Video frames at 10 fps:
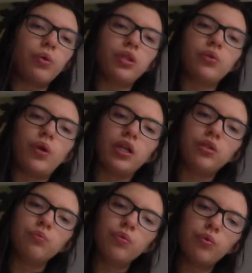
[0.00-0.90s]
we try
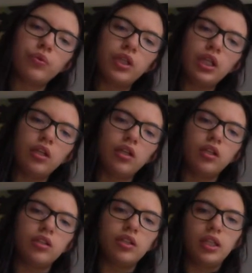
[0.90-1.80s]
to move the
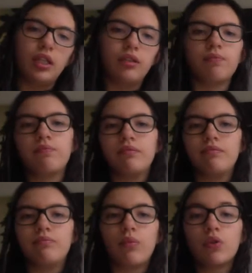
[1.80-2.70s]

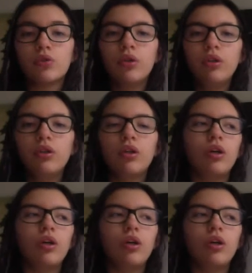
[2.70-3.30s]
muscle,